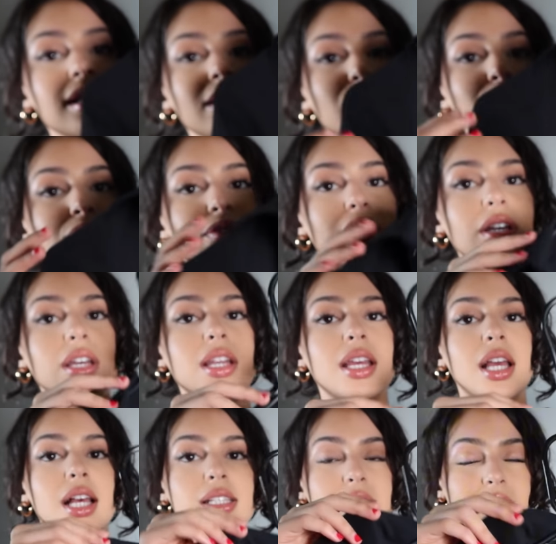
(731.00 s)
in the front. It
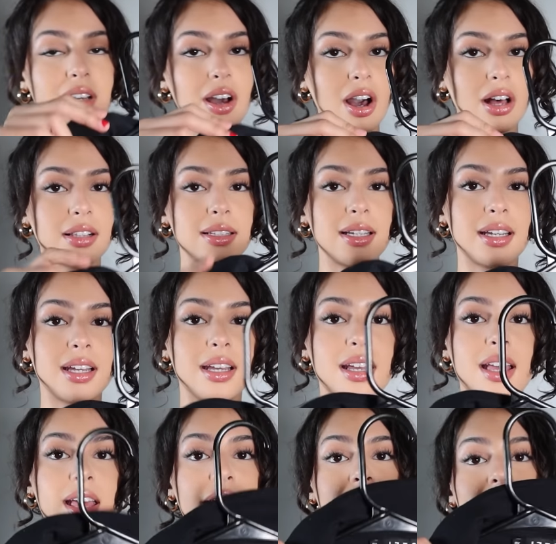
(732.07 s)
has a collar.
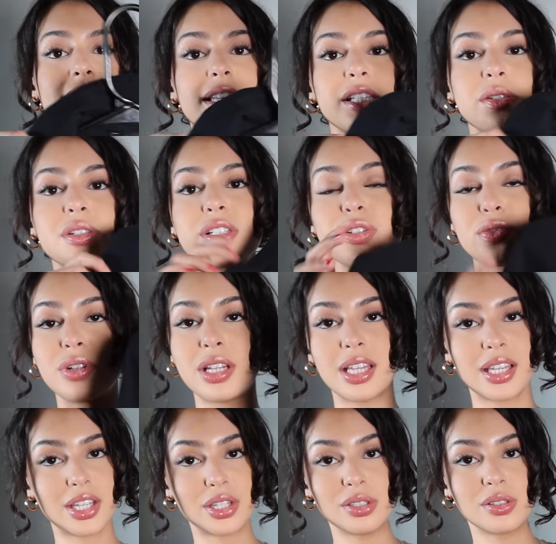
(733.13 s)
This one is really
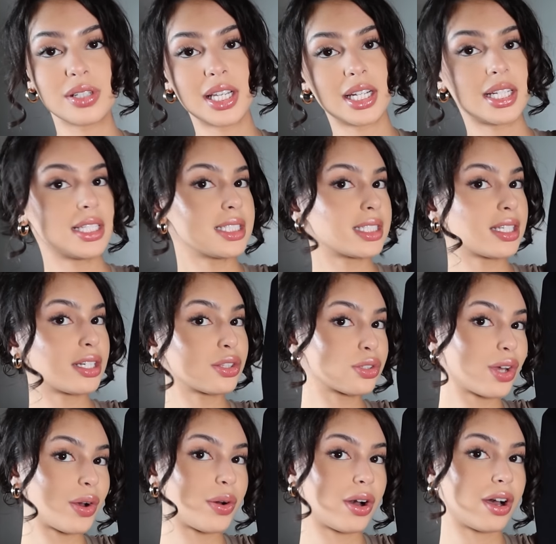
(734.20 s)
cute and easy to
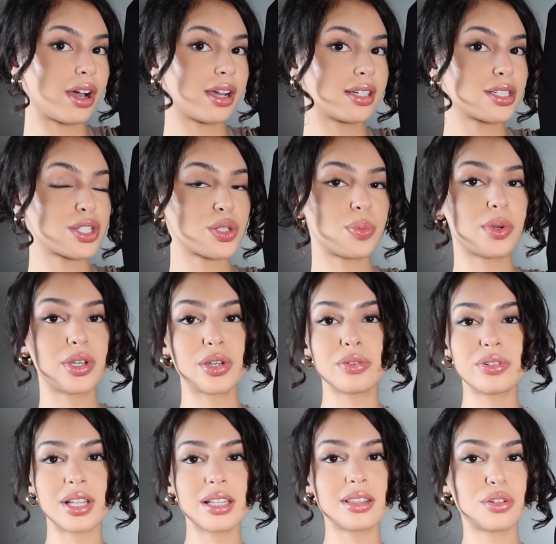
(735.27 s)
throw on. It's super cute for
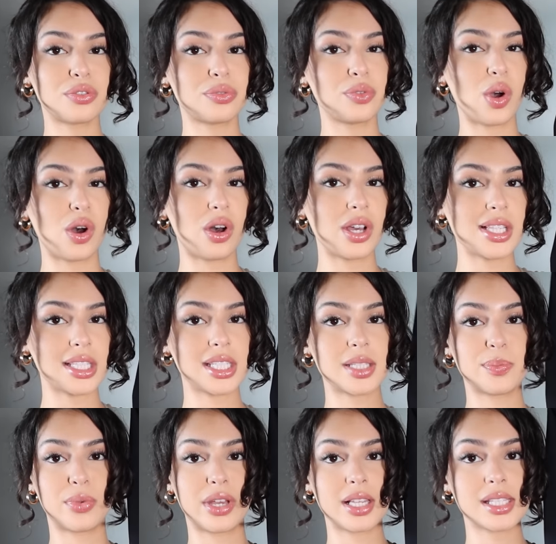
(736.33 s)
like the fall and
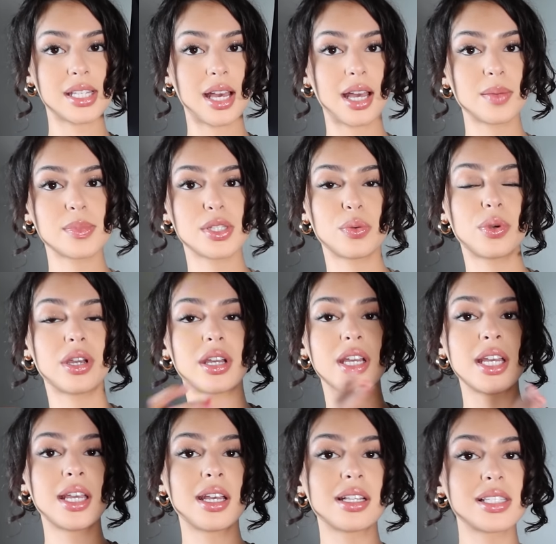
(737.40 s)
springtime, so where
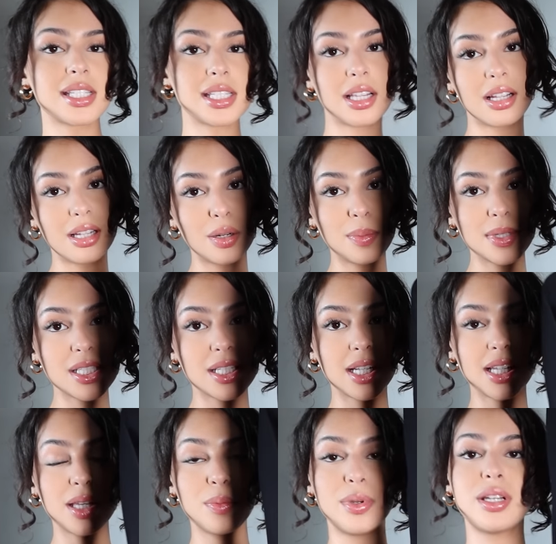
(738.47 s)
it's still a little bit
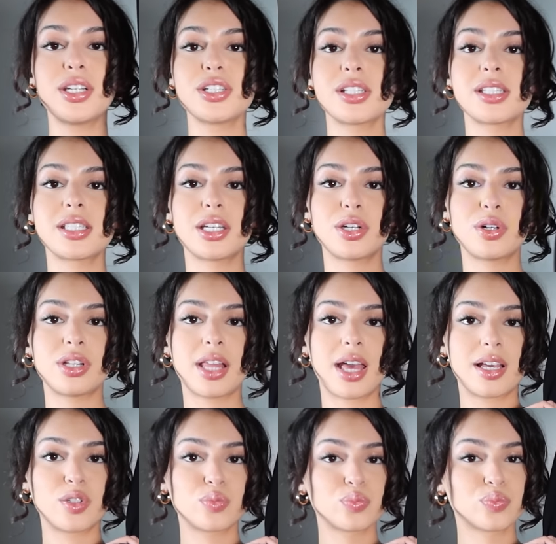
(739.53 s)
chilly but you're still
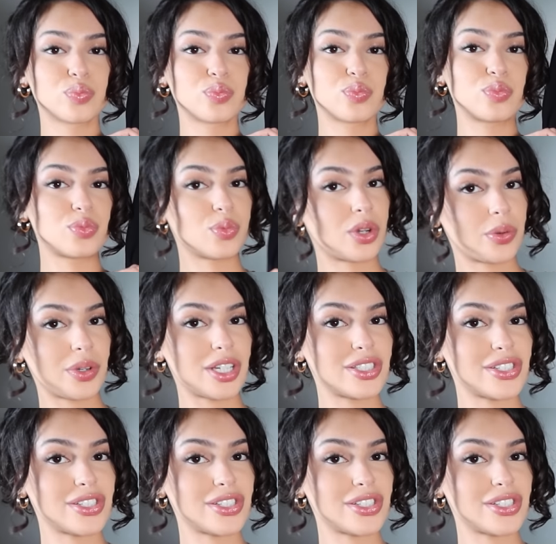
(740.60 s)
like want to wear a